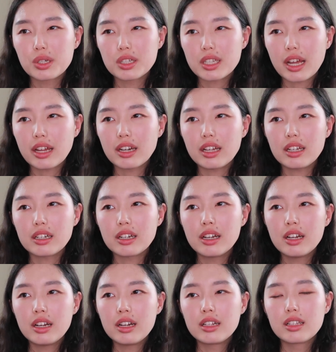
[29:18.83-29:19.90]
anxiety
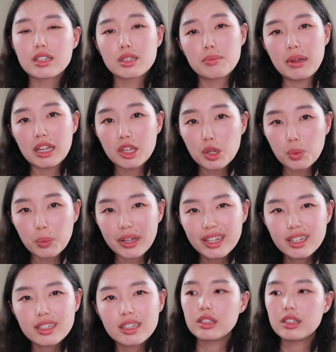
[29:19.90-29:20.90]
doesn't make you weak.